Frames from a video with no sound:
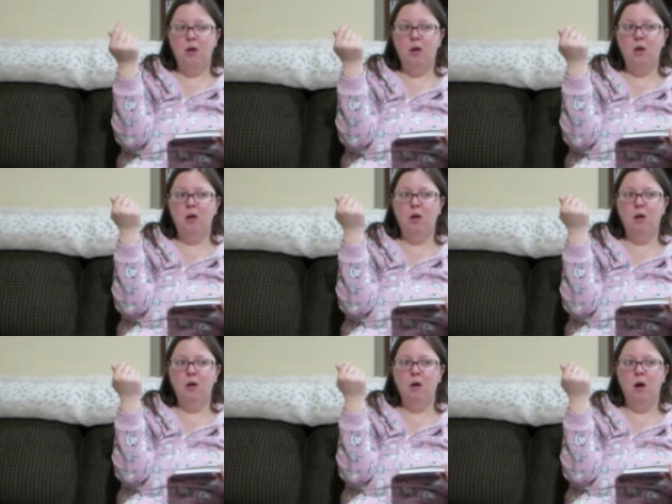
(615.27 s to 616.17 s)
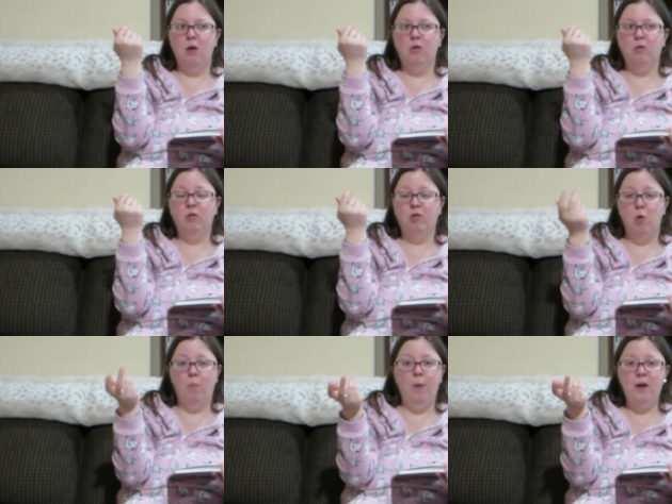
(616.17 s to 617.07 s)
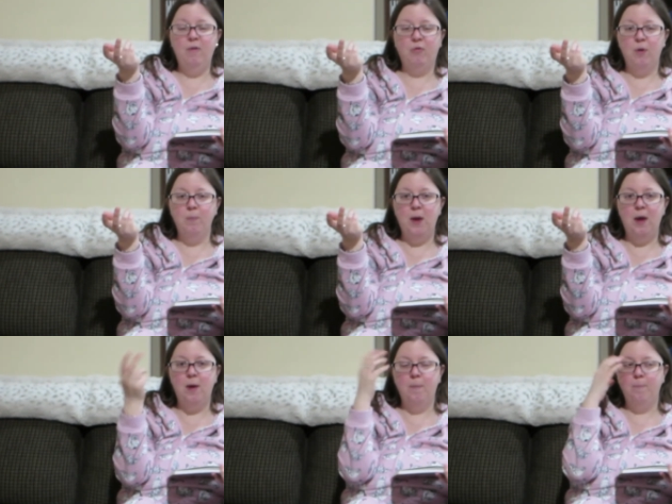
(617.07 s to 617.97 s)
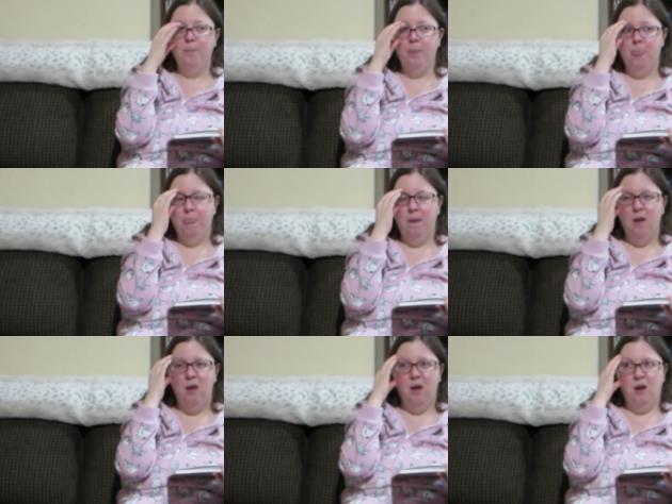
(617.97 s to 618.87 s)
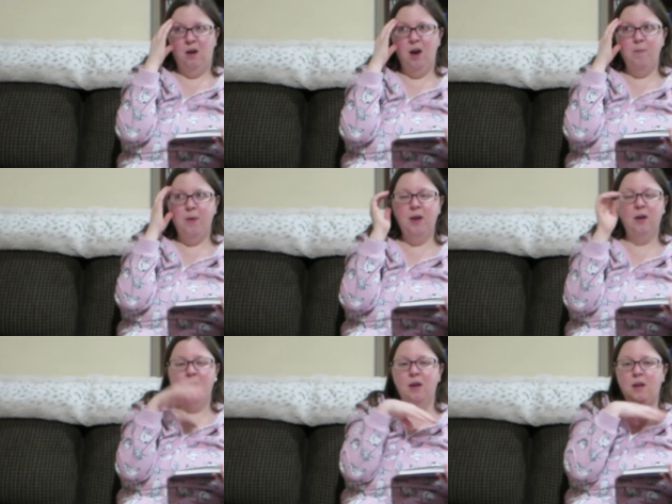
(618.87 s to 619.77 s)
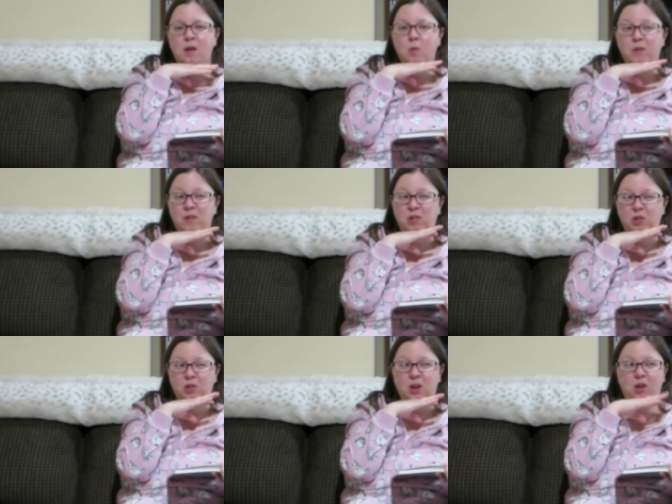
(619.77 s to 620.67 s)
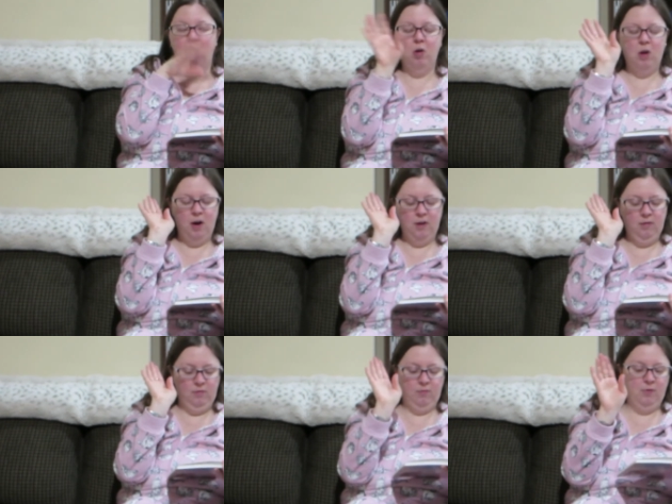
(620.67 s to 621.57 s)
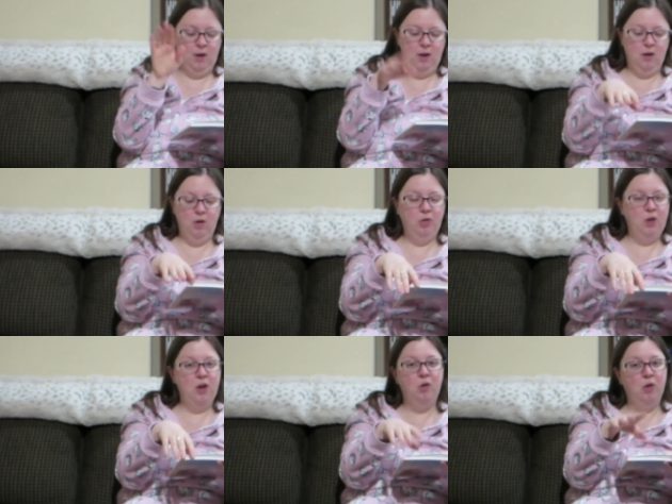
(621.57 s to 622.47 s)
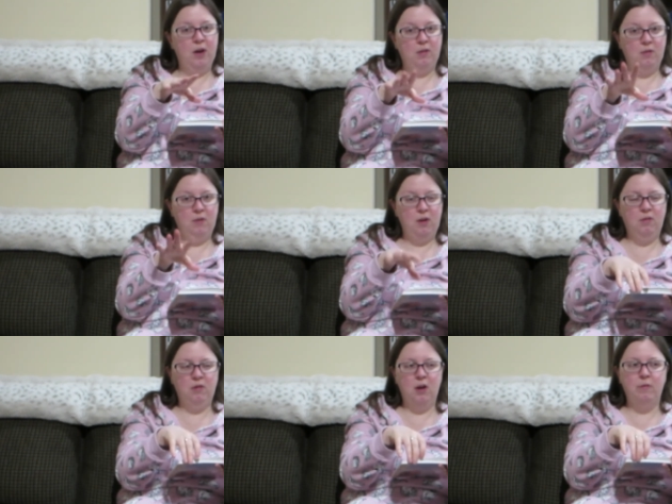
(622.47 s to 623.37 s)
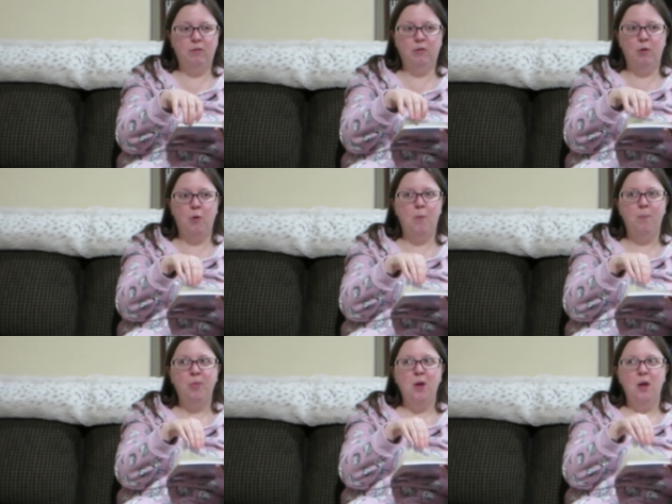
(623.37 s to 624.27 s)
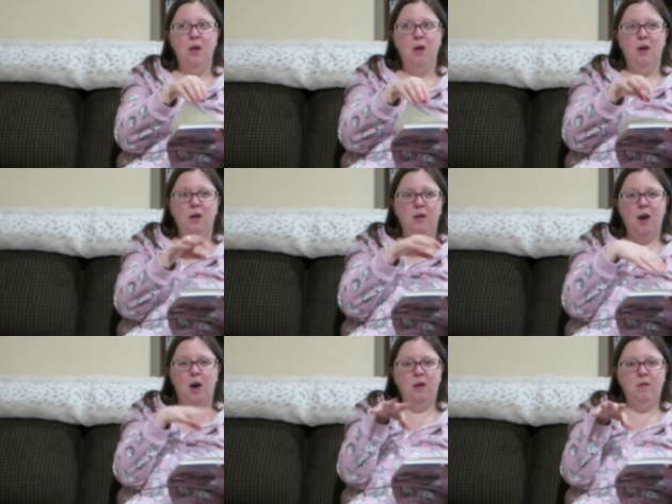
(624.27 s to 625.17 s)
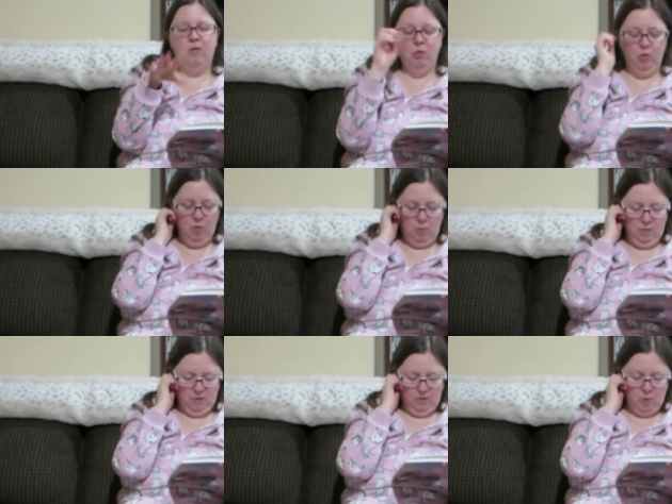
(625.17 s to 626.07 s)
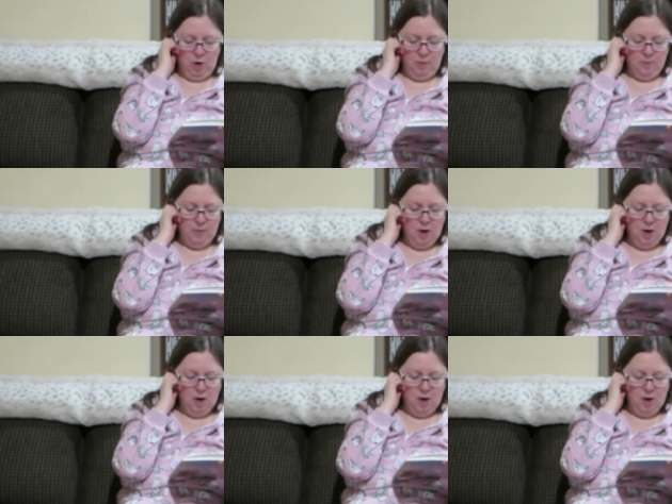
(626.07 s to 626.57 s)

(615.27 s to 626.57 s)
He stole money from them. I mean, like he was into like all kinds of like illegal activity and stuff. So, yeah, he screwed them over as well.